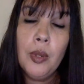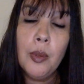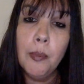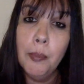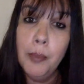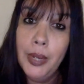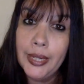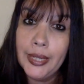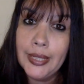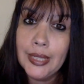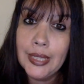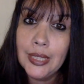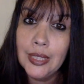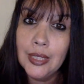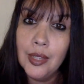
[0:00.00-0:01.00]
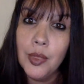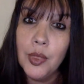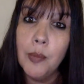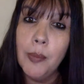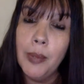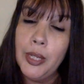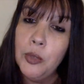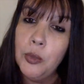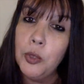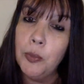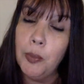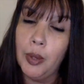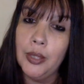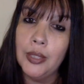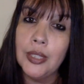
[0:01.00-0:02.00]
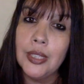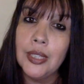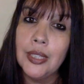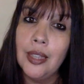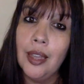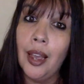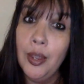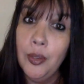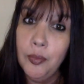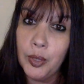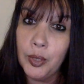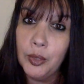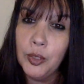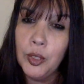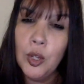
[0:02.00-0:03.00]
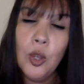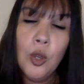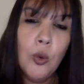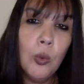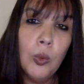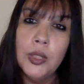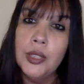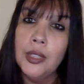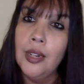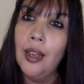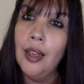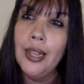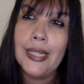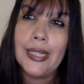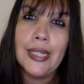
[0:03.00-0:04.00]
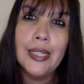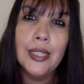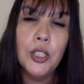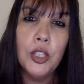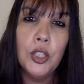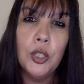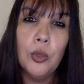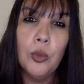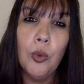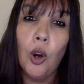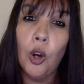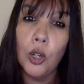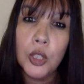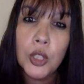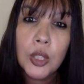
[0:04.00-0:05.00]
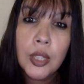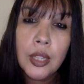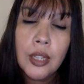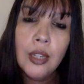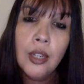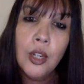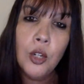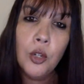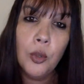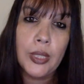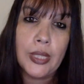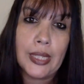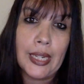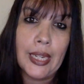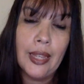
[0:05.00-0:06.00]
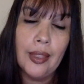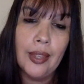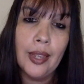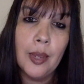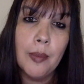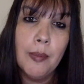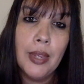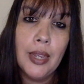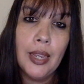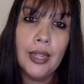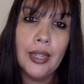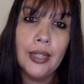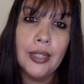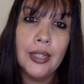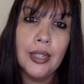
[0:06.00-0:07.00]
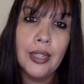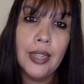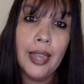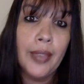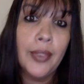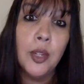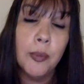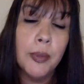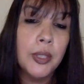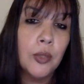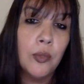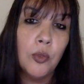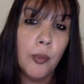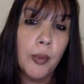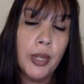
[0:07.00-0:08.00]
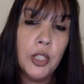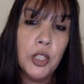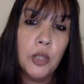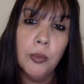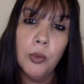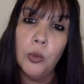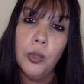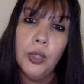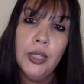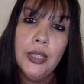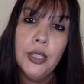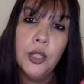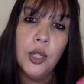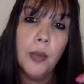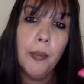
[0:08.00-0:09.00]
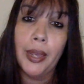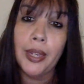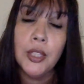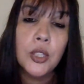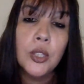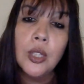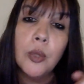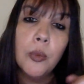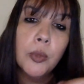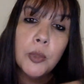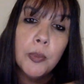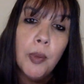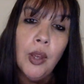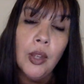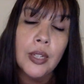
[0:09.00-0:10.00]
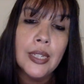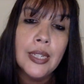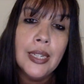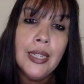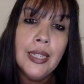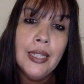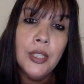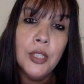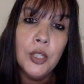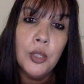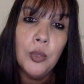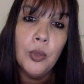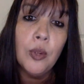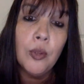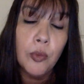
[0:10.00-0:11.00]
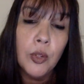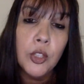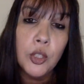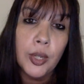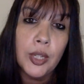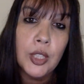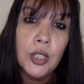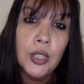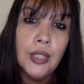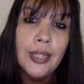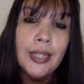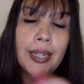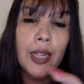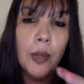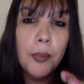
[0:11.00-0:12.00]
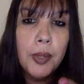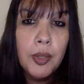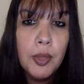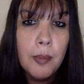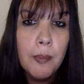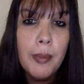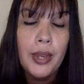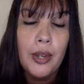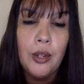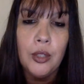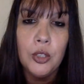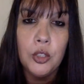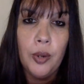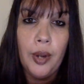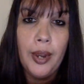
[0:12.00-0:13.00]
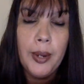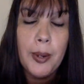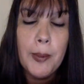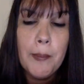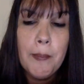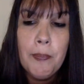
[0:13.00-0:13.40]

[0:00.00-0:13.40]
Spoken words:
But the best response, I felt, was not to harshly critique them and their misinformation, but really to compassionately respond to their frustration and to help get them back on track.